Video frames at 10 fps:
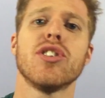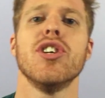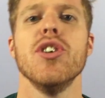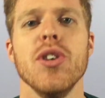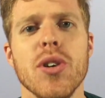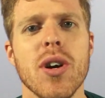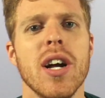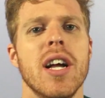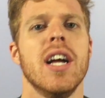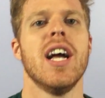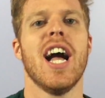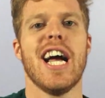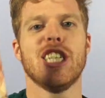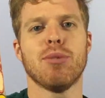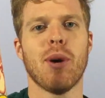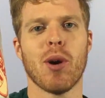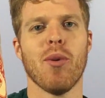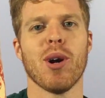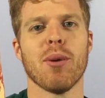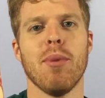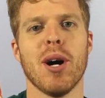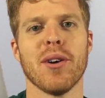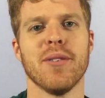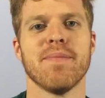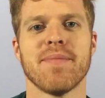to a smart water bottle.